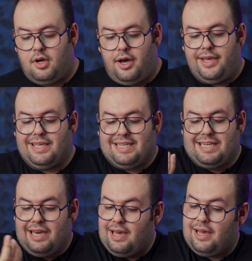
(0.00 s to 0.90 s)
I
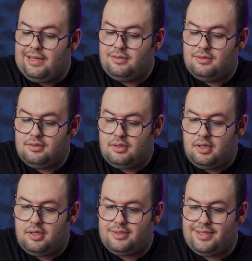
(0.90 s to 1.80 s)
can't
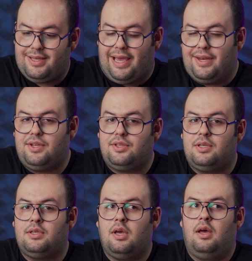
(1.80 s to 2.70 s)
say
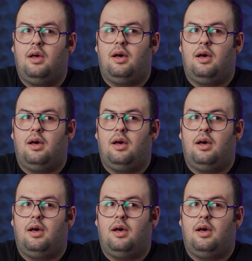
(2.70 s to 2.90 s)
anything